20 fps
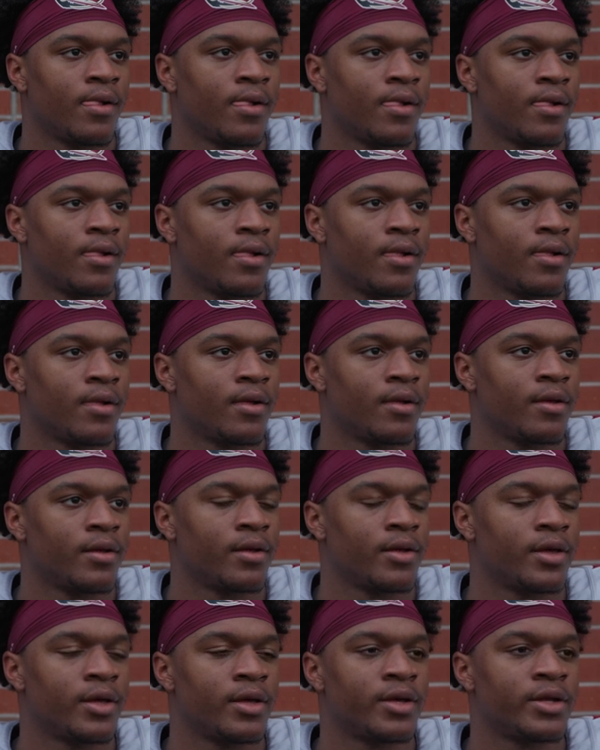right now?
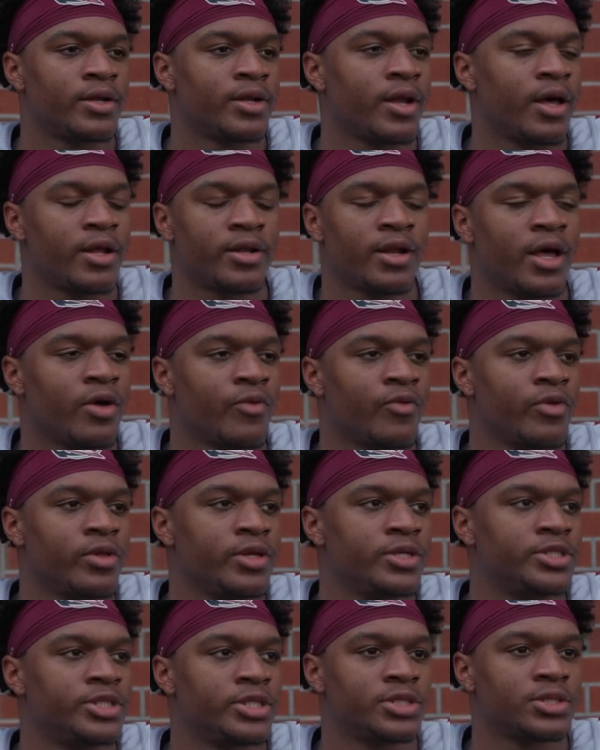Uh, not not
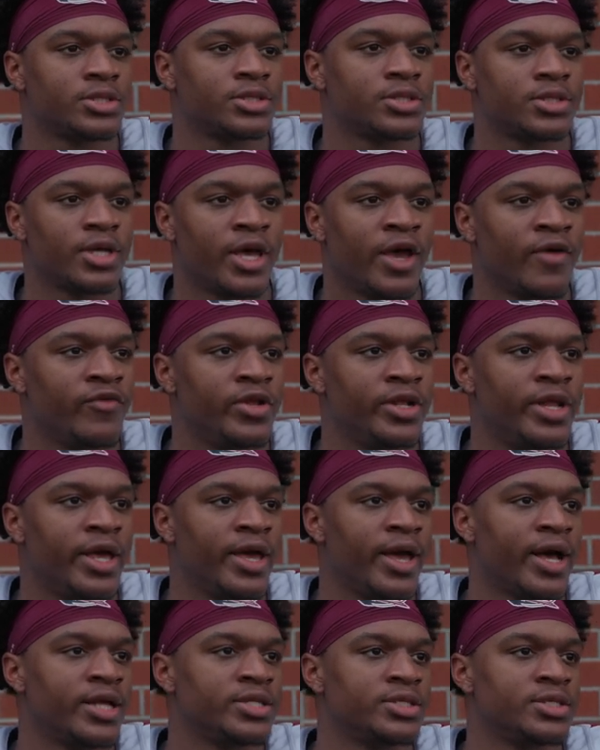really. Just every
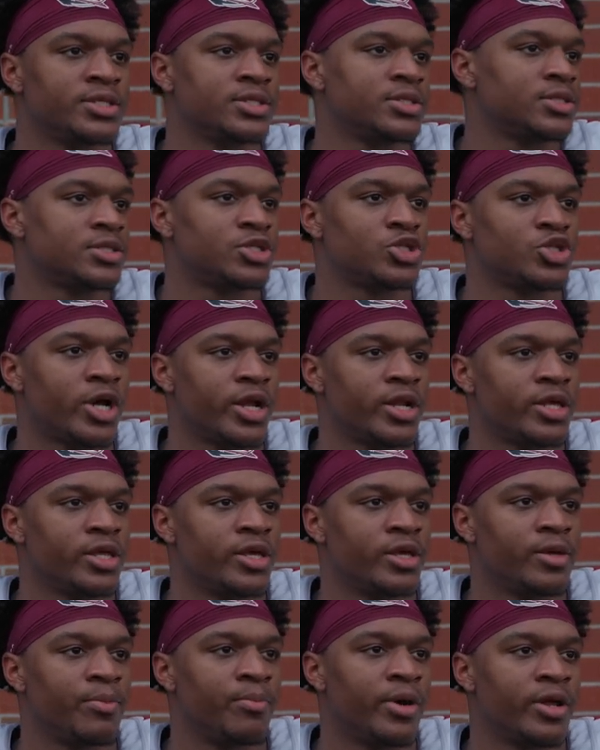day, I just try to
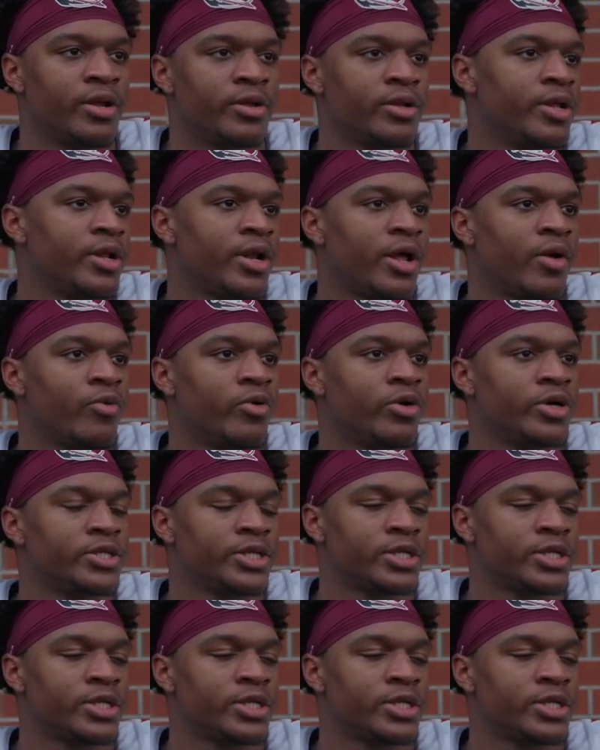get better than I was